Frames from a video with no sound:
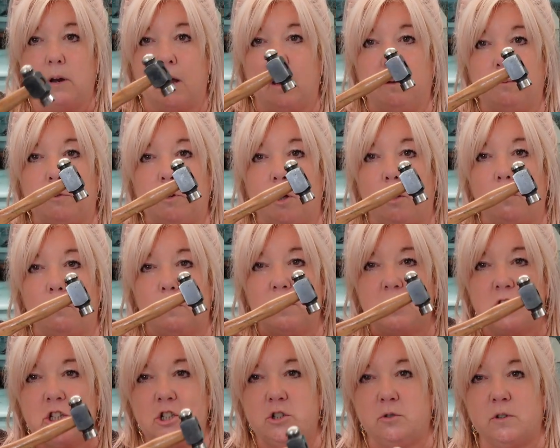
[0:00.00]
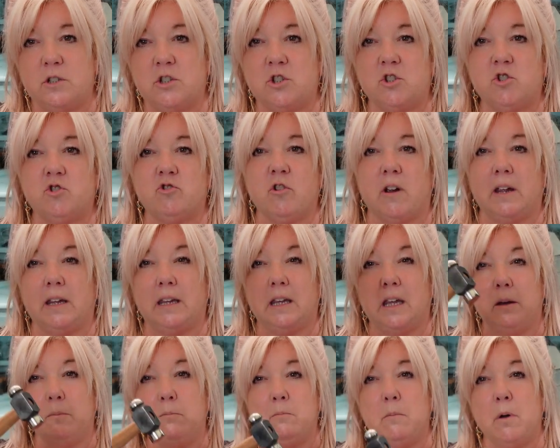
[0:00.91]
I'm going to do a
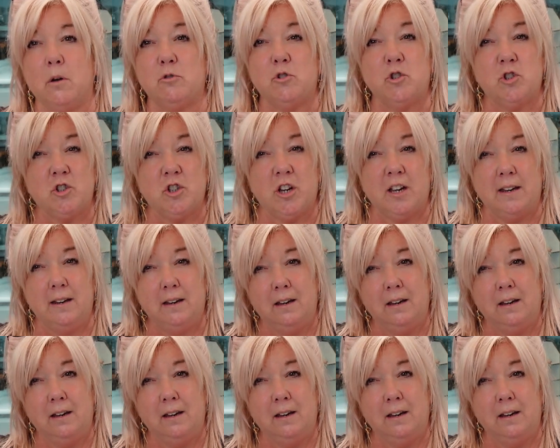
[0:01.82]
striking motion,